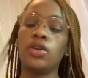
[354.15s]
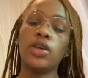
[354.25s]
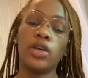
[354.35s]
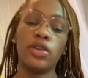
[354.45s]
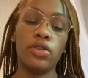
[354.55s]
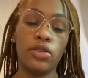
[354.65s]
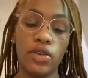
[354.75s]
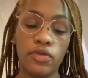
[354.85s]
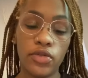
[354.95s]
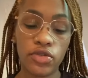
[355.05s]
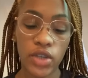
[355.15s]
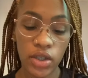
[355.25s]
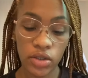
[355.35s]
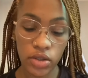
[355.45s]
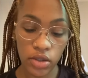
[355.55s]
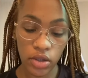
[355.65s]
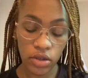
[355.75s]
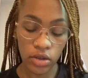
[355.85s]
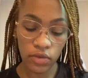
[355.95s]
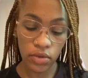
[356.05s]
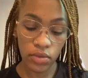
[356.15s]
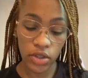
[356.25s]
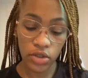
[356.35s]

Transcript: And if you try to start off doing this